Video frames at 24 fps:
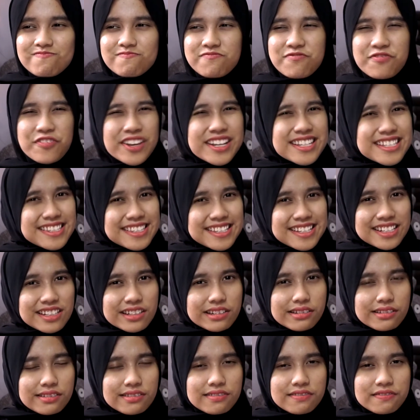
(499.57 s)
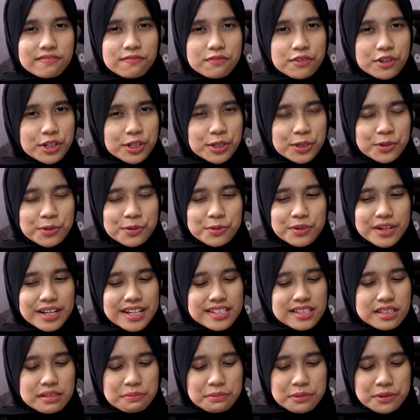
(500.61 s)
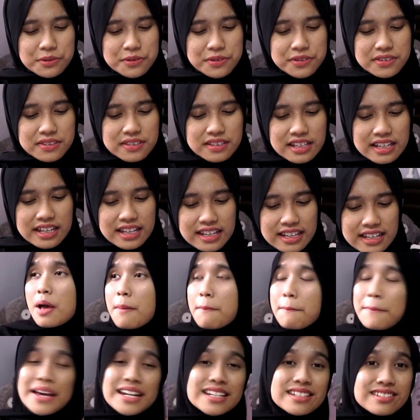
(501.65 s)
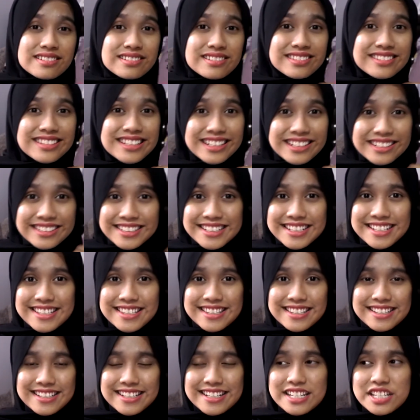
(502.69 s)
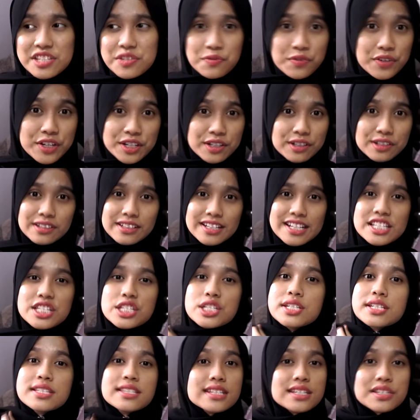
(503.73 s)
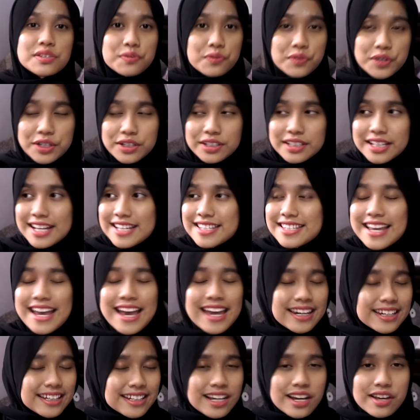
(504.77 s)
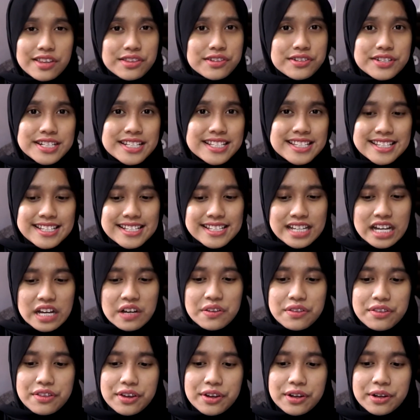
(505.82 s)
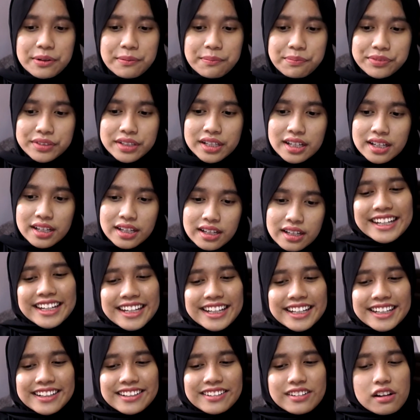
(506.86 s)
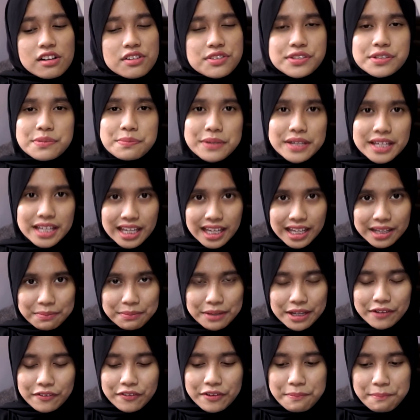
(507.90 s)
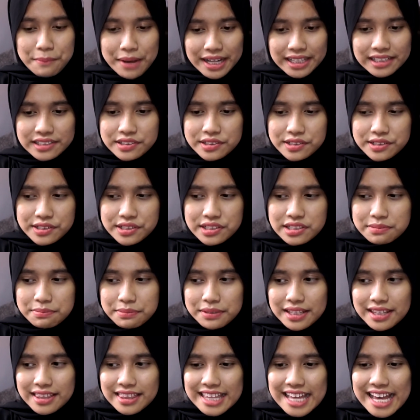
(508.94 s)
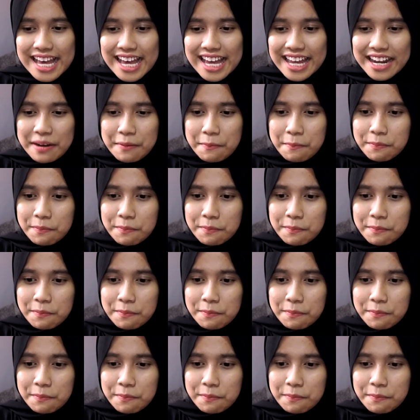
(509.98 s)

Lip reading: fix it for you, I suppose. Mental illness is real. It's just as real as any other disease out there. It also became a reminder to me that